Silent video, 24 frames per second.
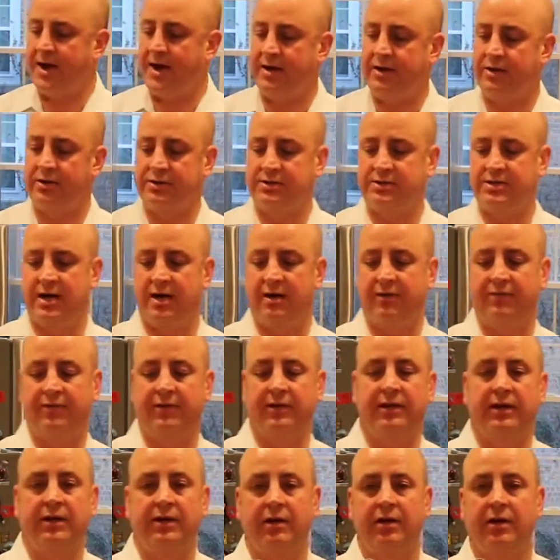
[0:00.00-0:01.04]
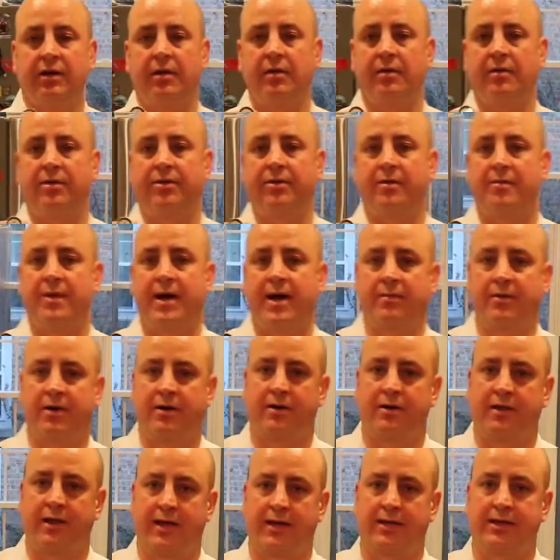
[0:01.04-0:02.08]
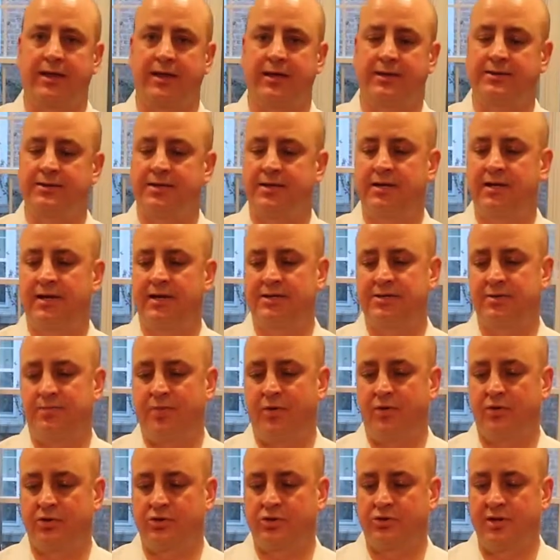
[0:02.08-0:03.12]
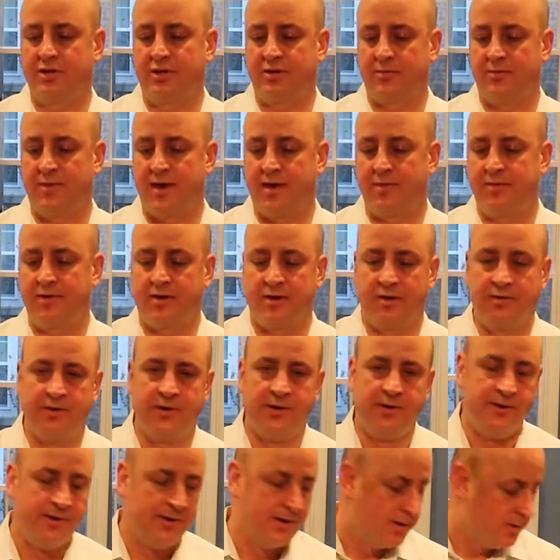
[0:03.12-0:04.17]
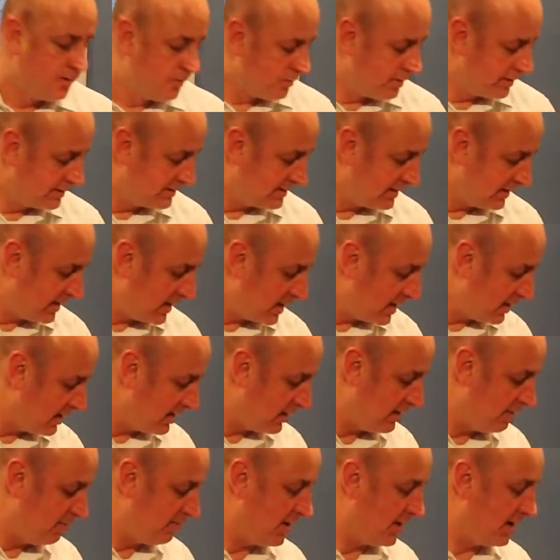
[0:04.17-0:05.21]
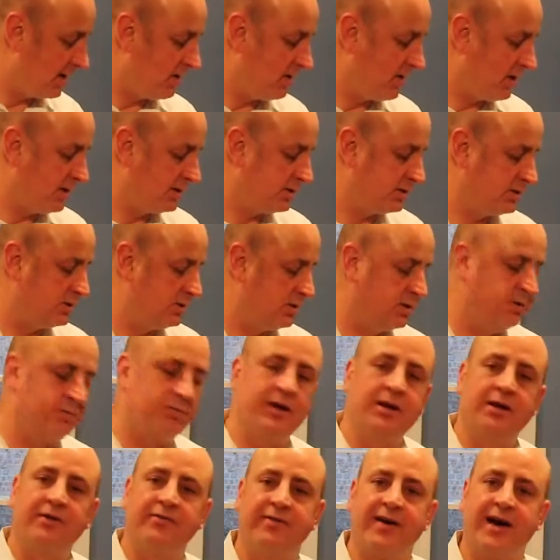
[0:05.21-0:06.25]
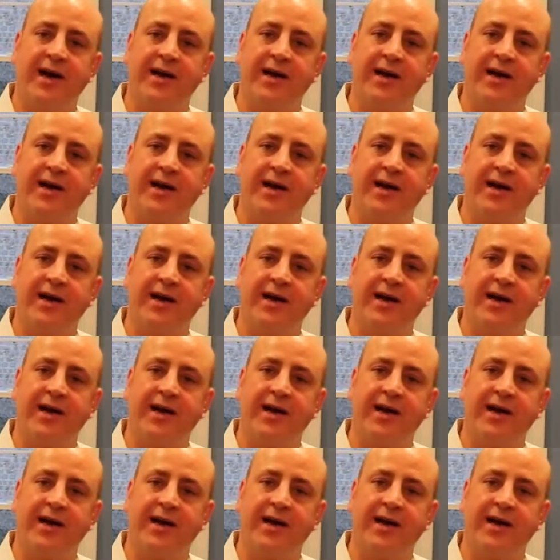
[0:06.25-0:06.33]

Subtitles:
and buy yourself a little thermometer like this. It's a poultry thermometer. Once again, it might cost you $3 to